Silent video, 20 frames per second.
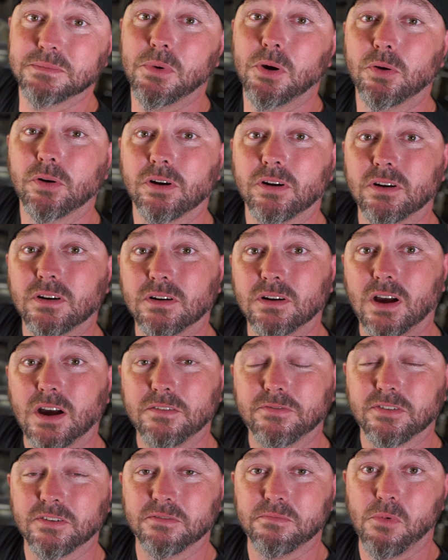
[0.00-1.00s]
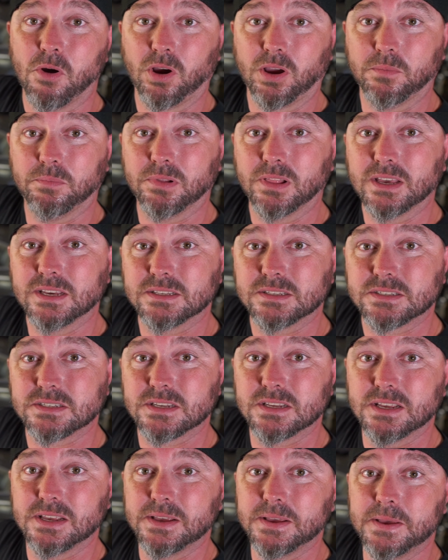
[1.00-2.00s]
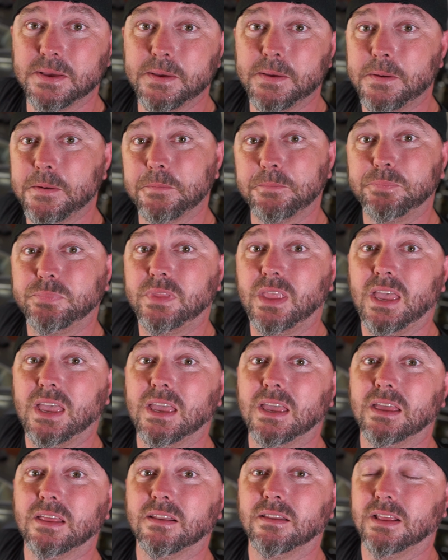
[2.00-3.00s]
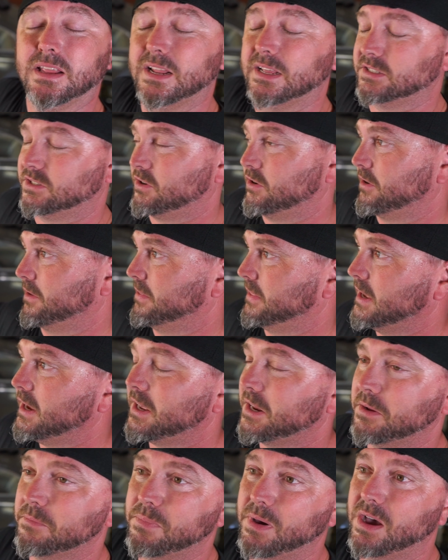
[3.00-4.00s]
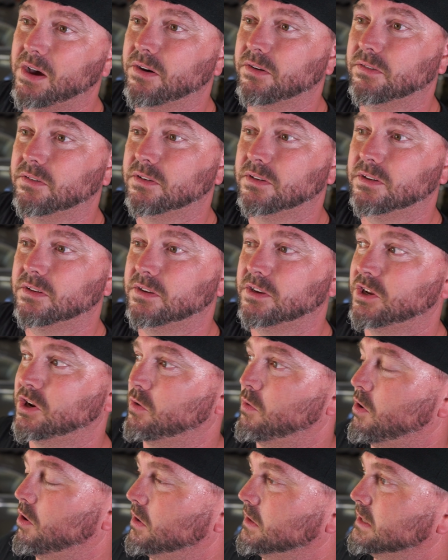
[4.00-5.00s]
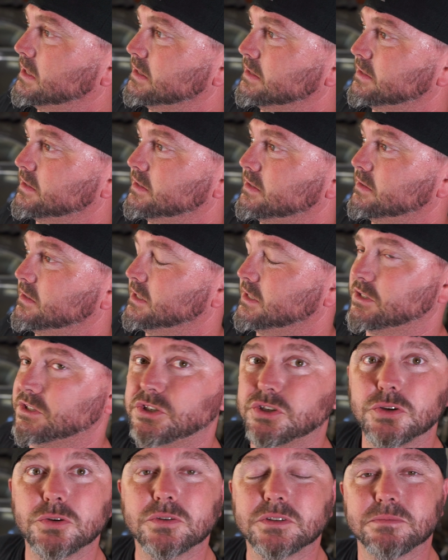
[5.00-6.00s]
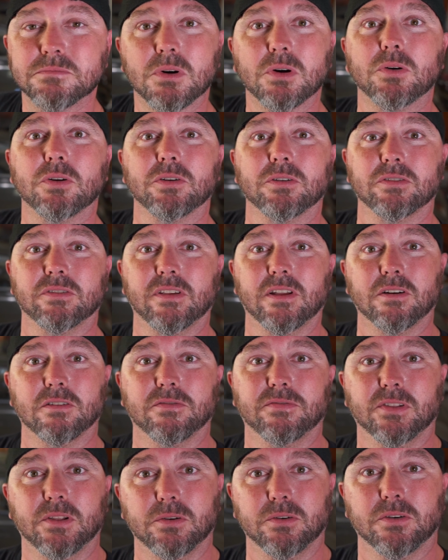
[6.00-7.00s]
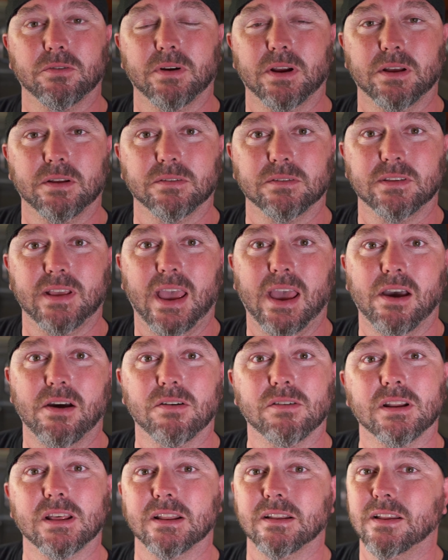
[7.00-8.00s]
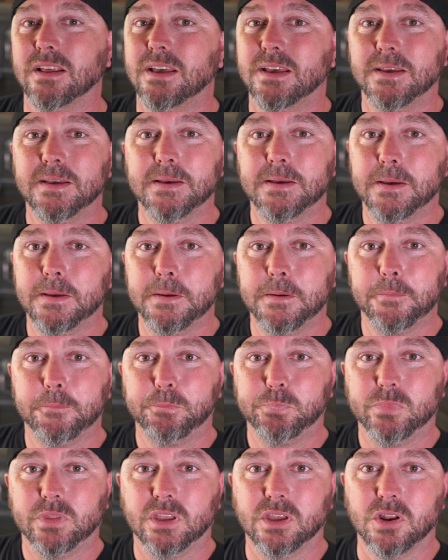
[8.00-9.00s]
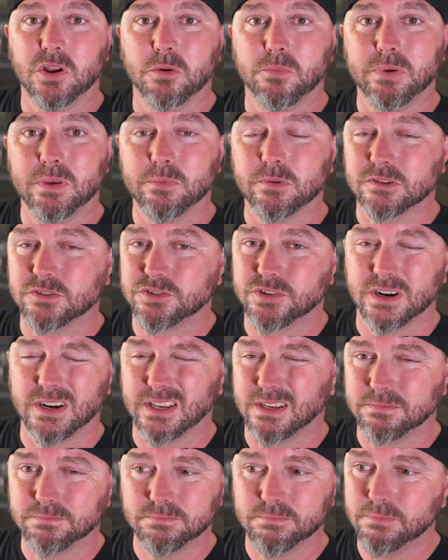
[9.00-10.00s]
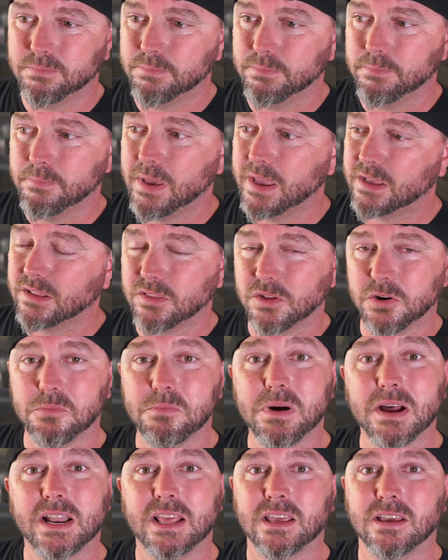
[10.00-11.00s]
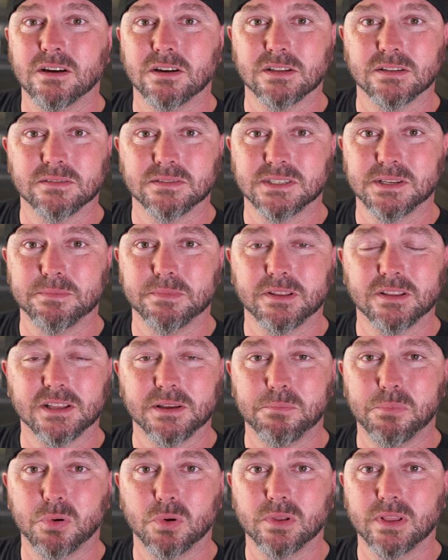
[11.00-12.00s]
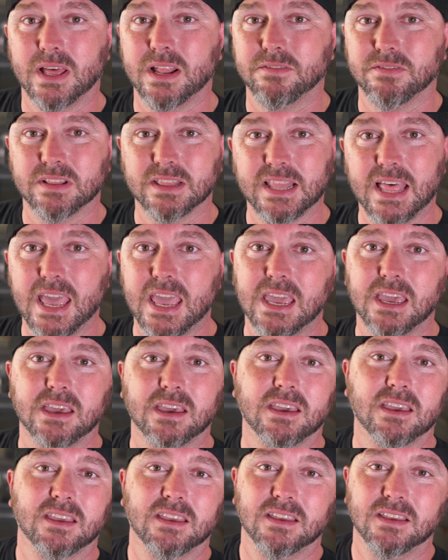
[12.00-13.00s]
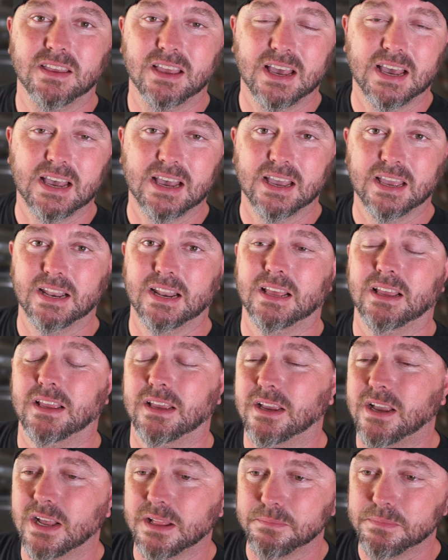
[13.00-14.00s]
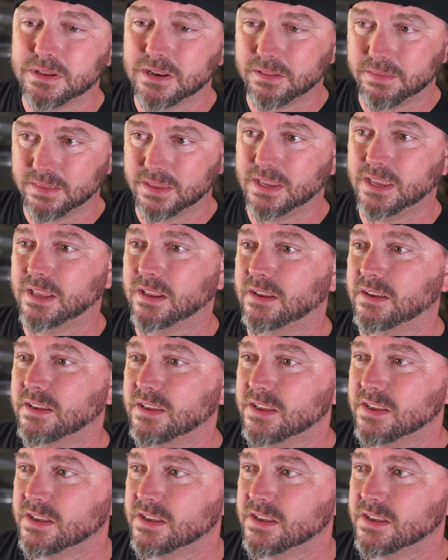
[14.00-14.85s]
motor off of Marketplace, and I started thinking about all these used motors that are floating around town, and people trying to make a little money on something they pulled out of a lake, and it got me to thinking,